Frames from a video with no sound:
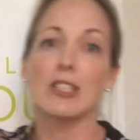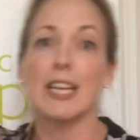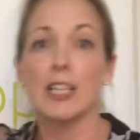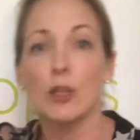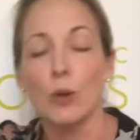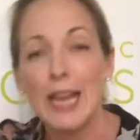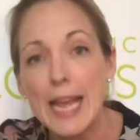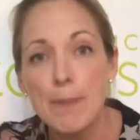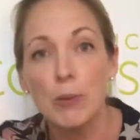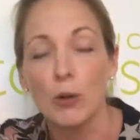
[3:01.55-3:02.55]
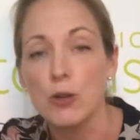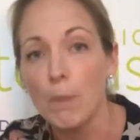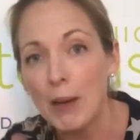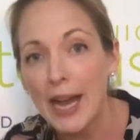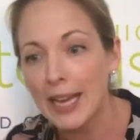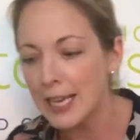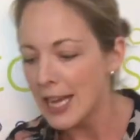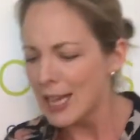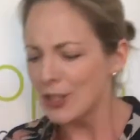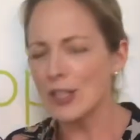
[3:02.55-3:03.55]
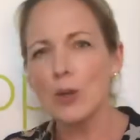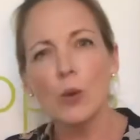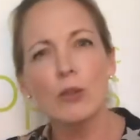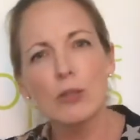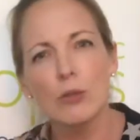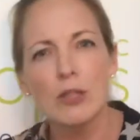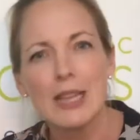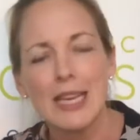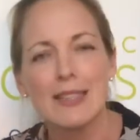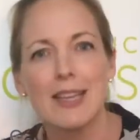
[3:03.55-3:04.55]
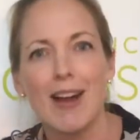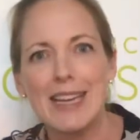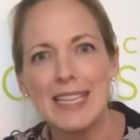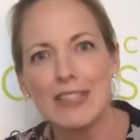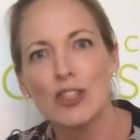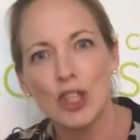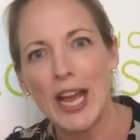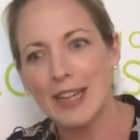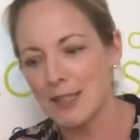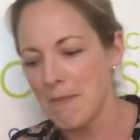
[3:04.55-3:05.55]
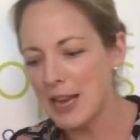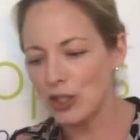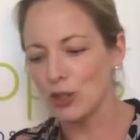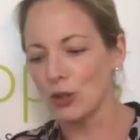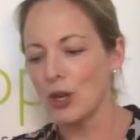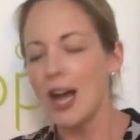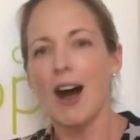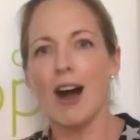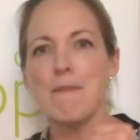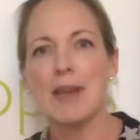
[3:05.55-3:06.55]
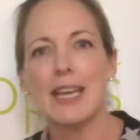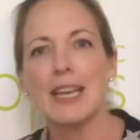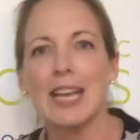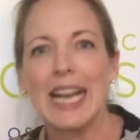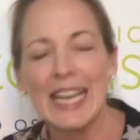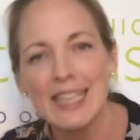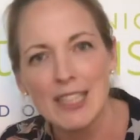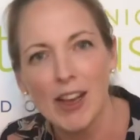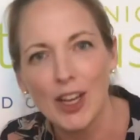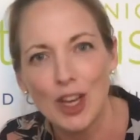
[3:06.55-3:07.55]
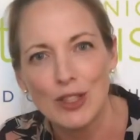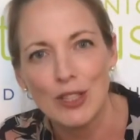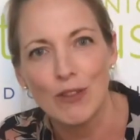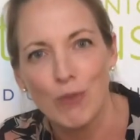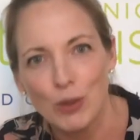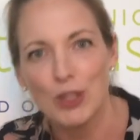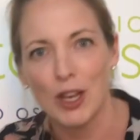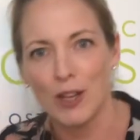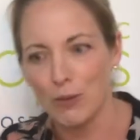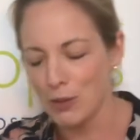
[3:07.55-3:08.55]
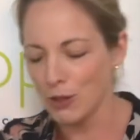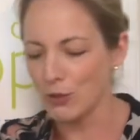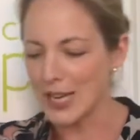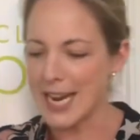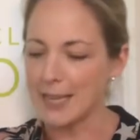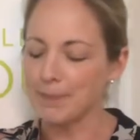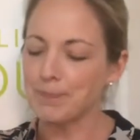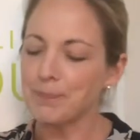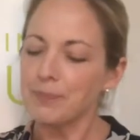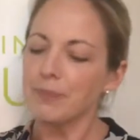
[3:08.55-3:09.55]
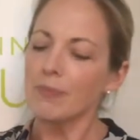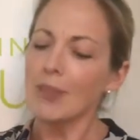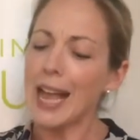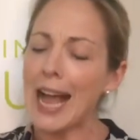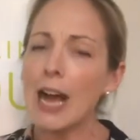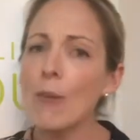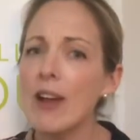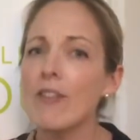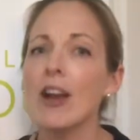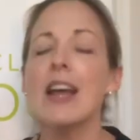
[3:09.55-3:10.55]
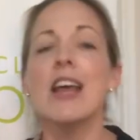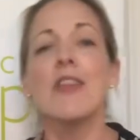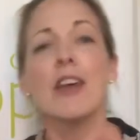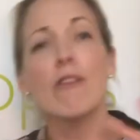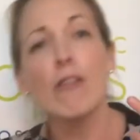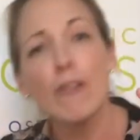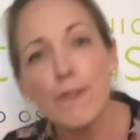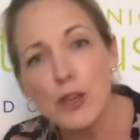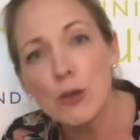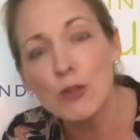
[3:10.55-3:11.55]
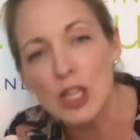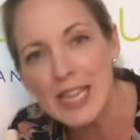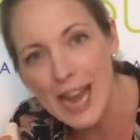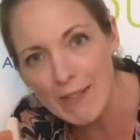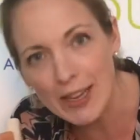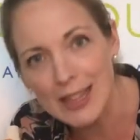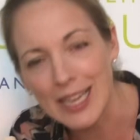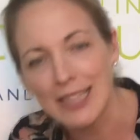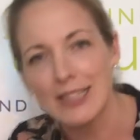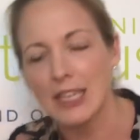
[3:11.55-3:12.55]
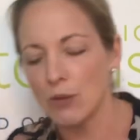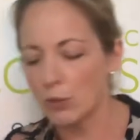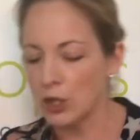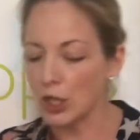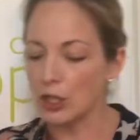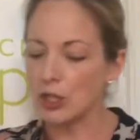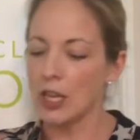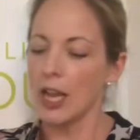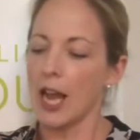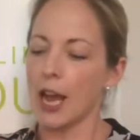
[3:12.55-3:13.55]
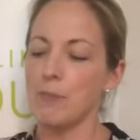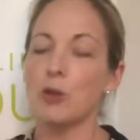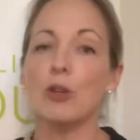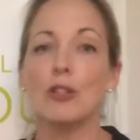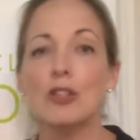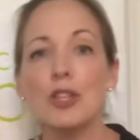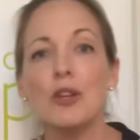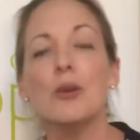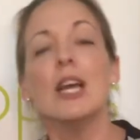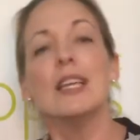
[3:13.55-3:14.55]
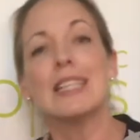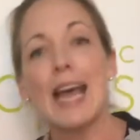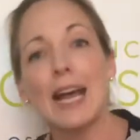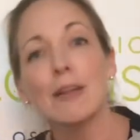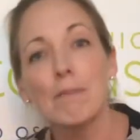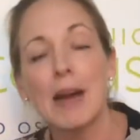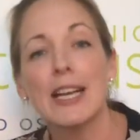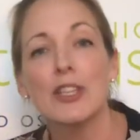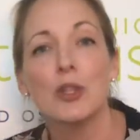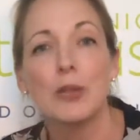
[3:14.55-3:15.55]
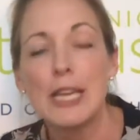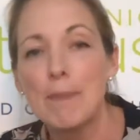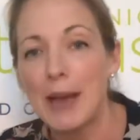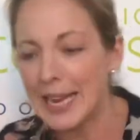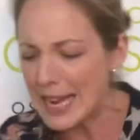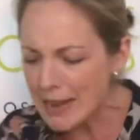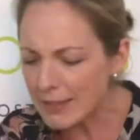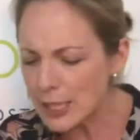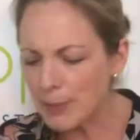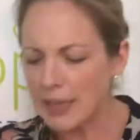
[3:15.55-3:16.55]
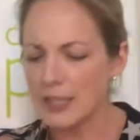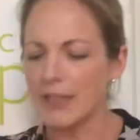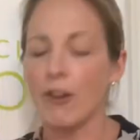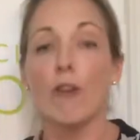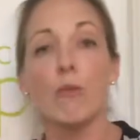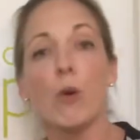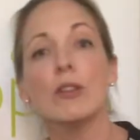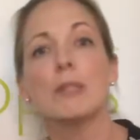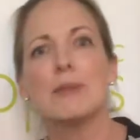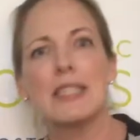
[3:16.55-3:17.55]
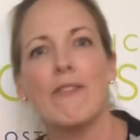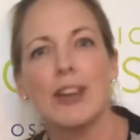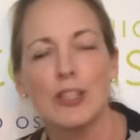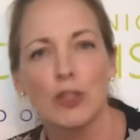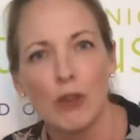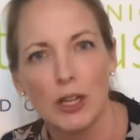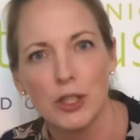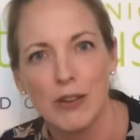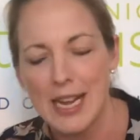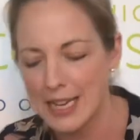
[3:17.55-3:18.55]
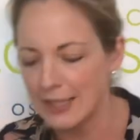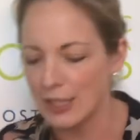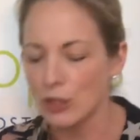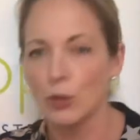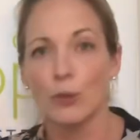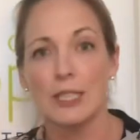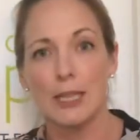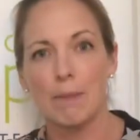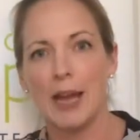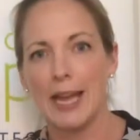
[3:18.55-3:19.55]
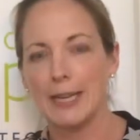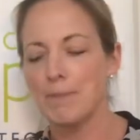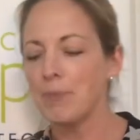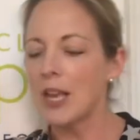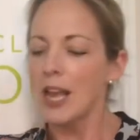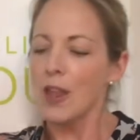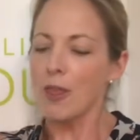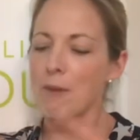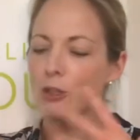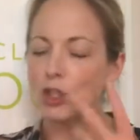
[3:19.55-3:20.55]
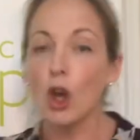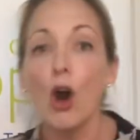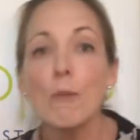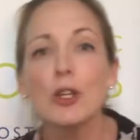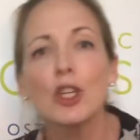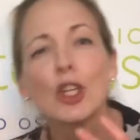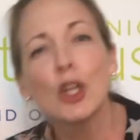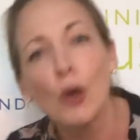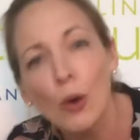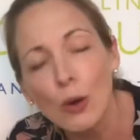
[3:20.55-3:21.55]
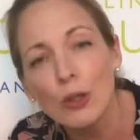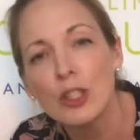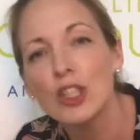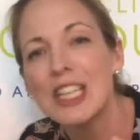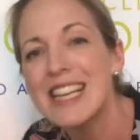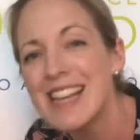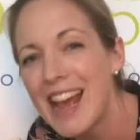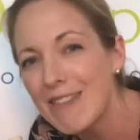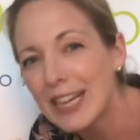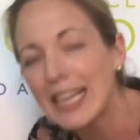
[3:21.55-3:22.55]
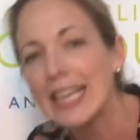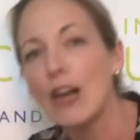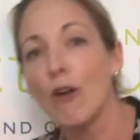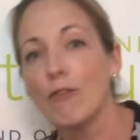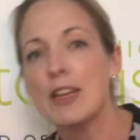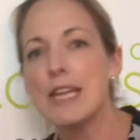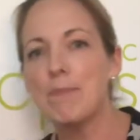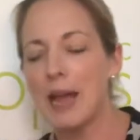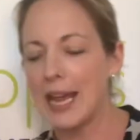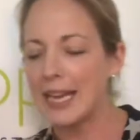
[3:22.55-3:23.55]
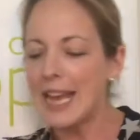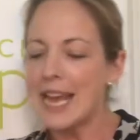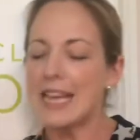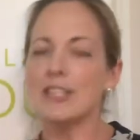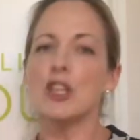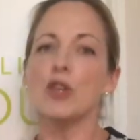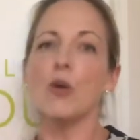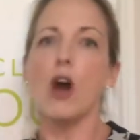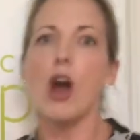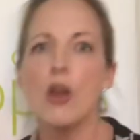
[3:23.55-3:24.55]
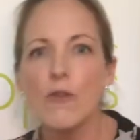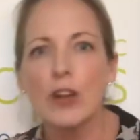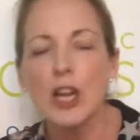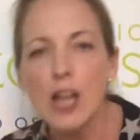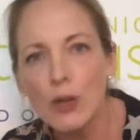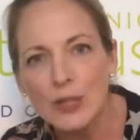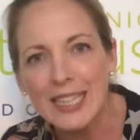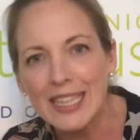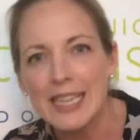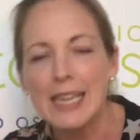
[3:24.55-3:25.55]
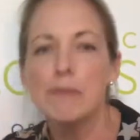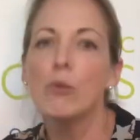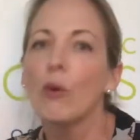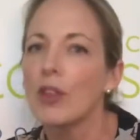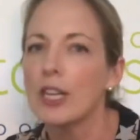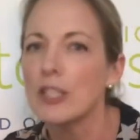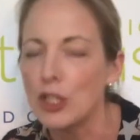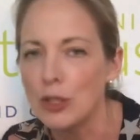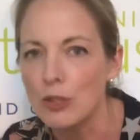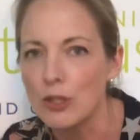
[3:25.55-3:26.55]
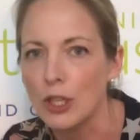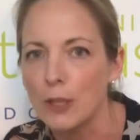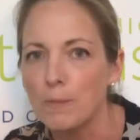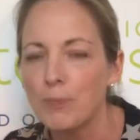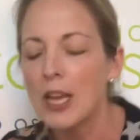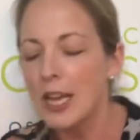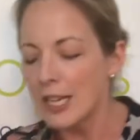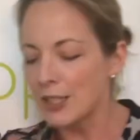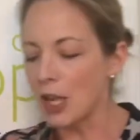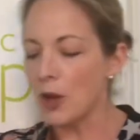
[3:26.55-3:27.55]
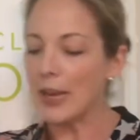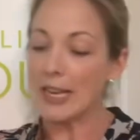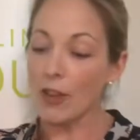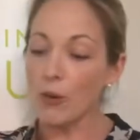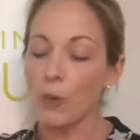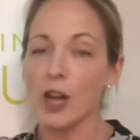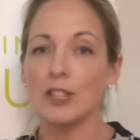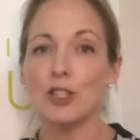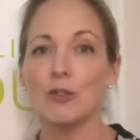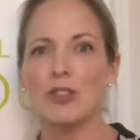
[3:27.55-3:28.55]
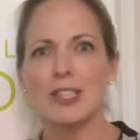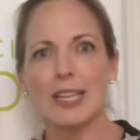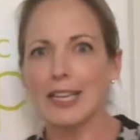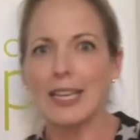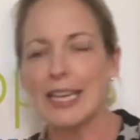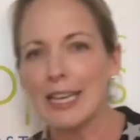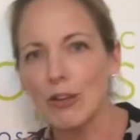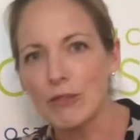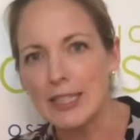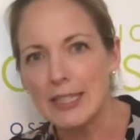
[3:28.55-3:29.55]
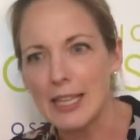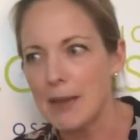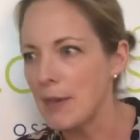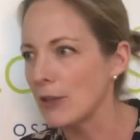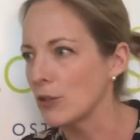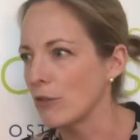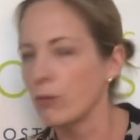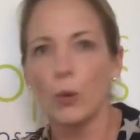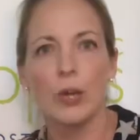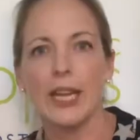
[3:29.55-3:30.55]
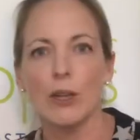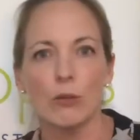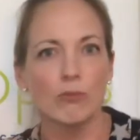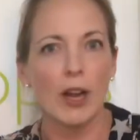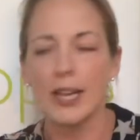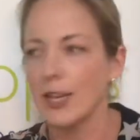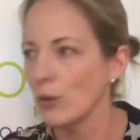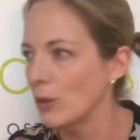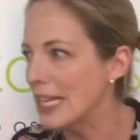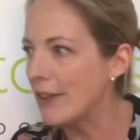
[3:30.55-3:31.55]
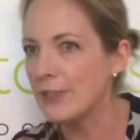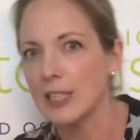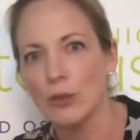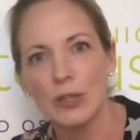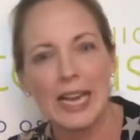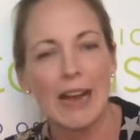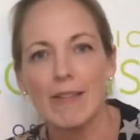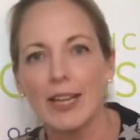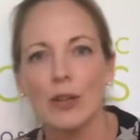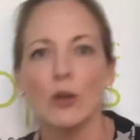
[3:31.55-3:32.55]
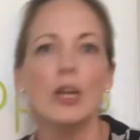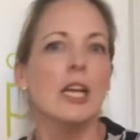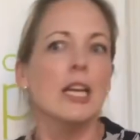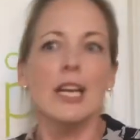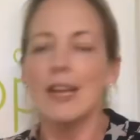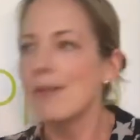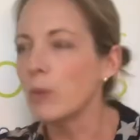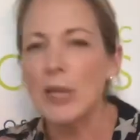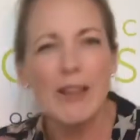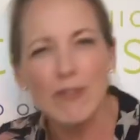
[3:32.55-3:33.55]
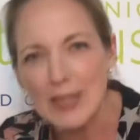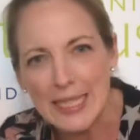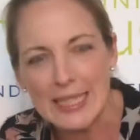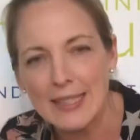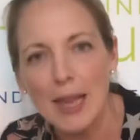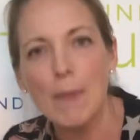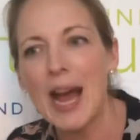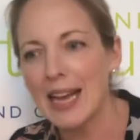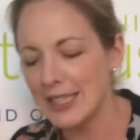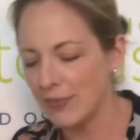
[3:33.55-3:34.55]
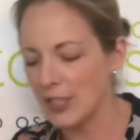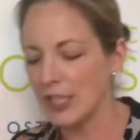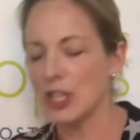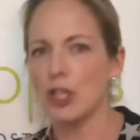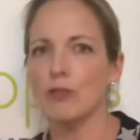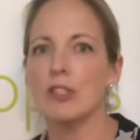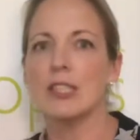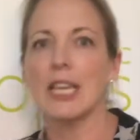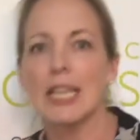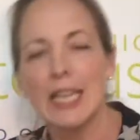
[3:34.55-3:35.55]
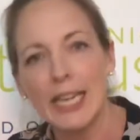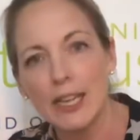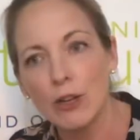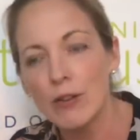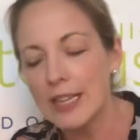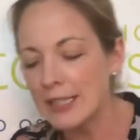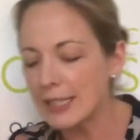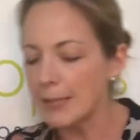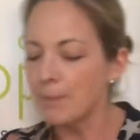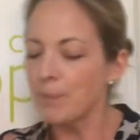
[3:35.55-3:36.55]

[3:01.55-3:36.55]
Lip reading: like your hip or your back. So there's all sorts of things that I need to check to make sure I'm making a clear diagnosis of what's going on with your knee. However, there are a few generic things that you can do to help manage your knee pain, irrespective of what specific structure it is that's causing the pain. The most common cause generically of knee pain is that you're overloading the knee more than it's used to. So in other words, you've suddenly increased the amount of walking or running or lifting or carrying or whatever it is, some activity that you've suddenly increased,